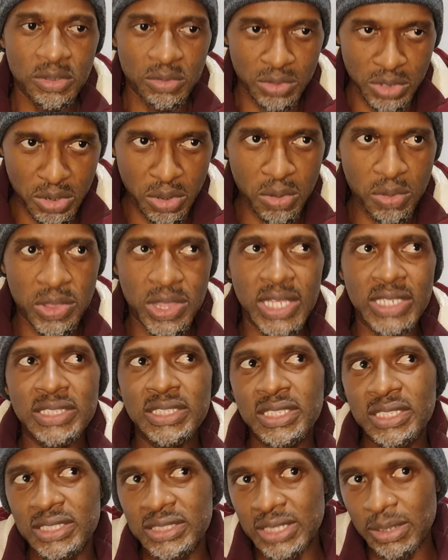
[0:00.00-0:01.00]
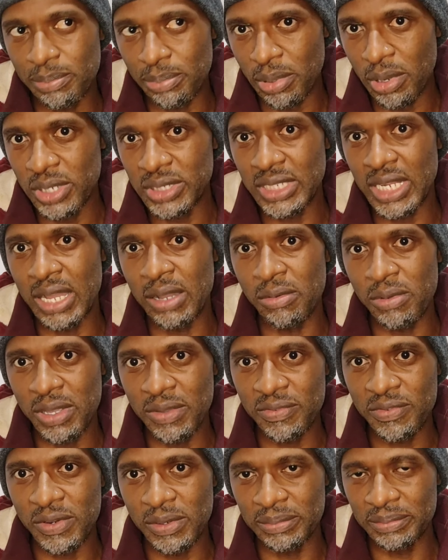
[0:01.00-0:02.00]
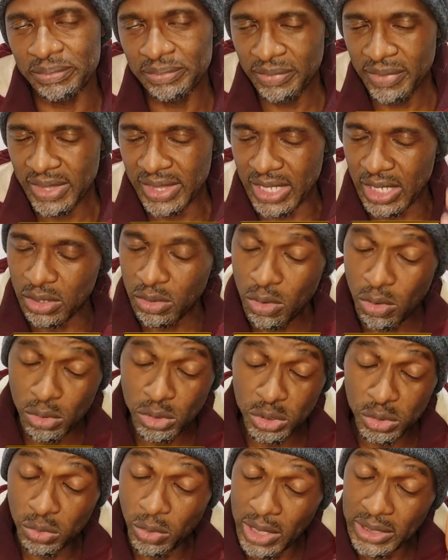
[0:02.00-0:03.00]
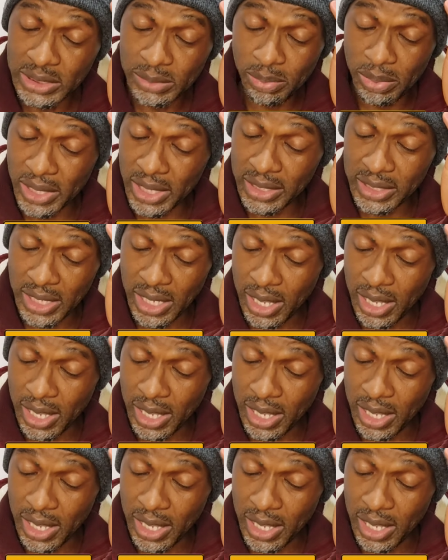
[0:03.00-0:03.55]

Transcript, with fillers: we know that he's a point away from that coach who once played,